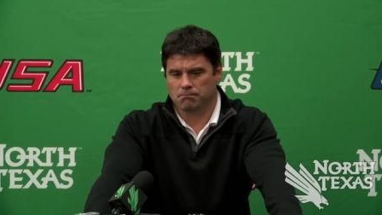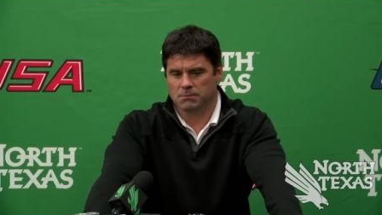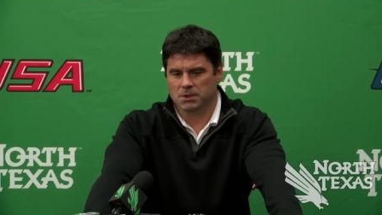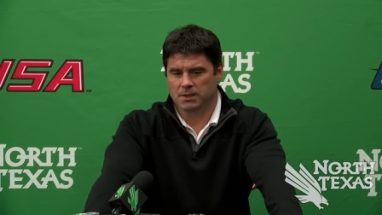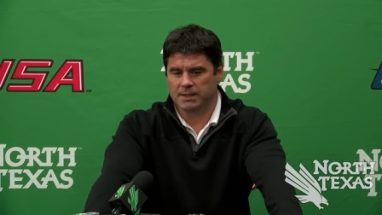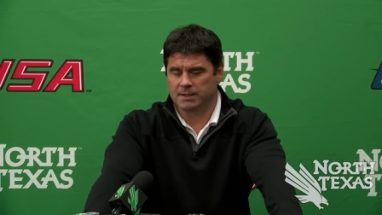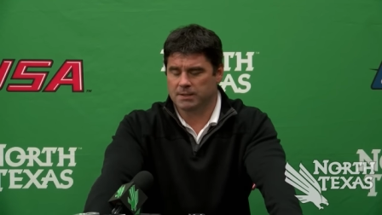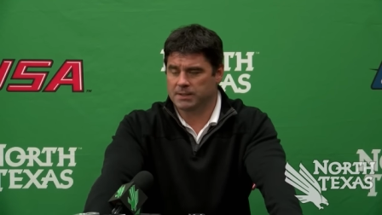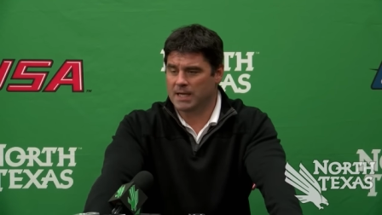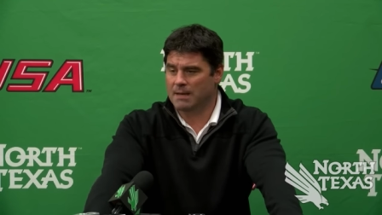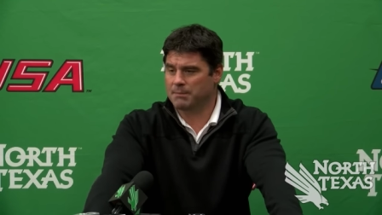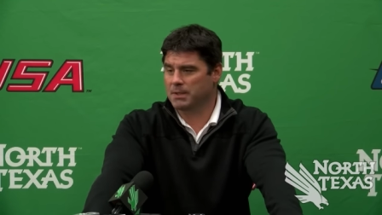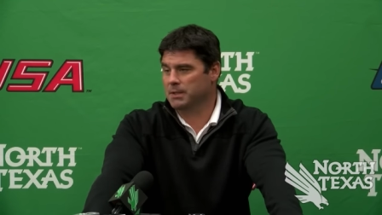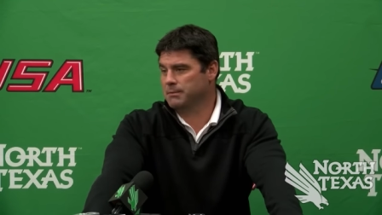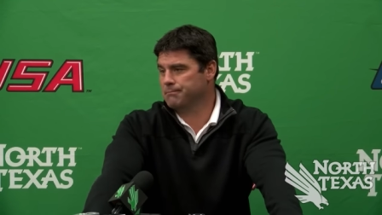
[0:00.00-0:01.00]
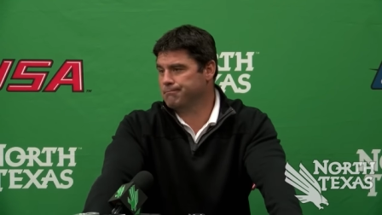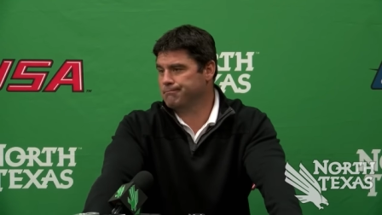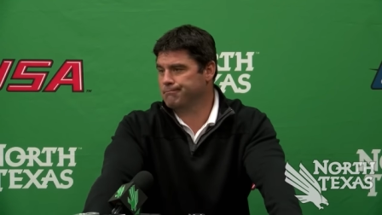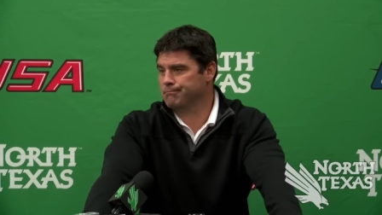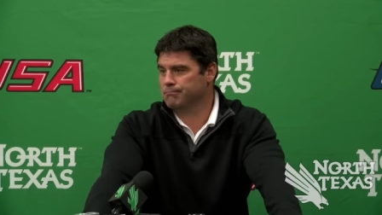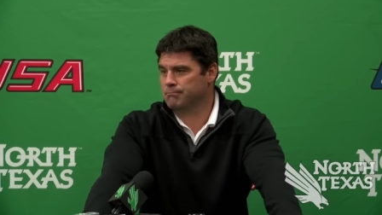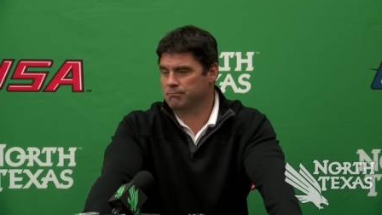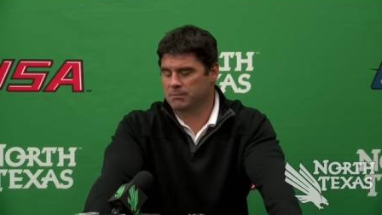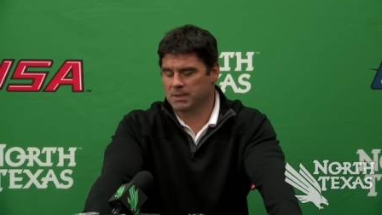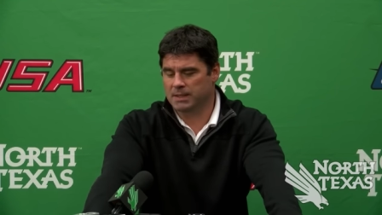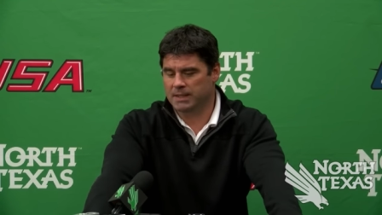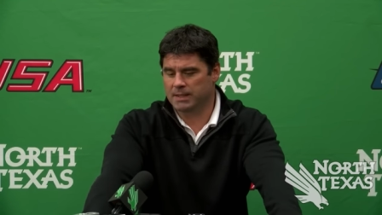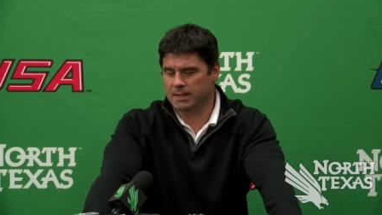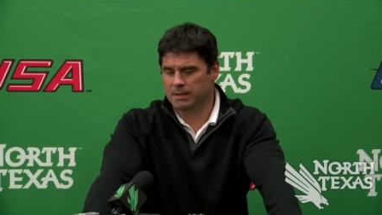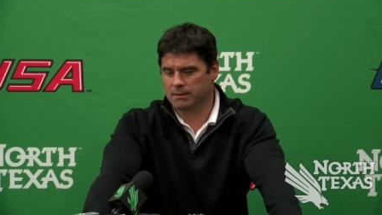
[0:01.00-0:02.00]
to get the job done.
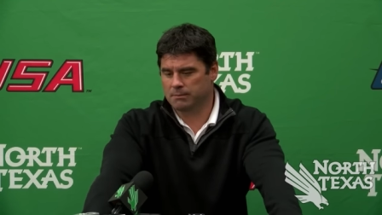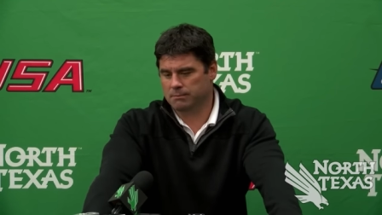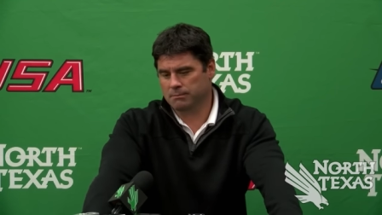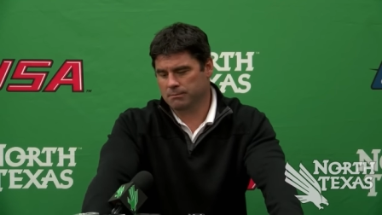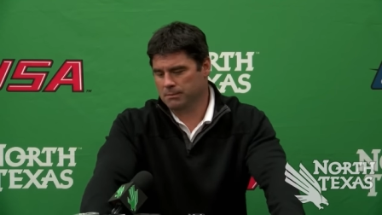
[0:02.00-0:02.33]
Again,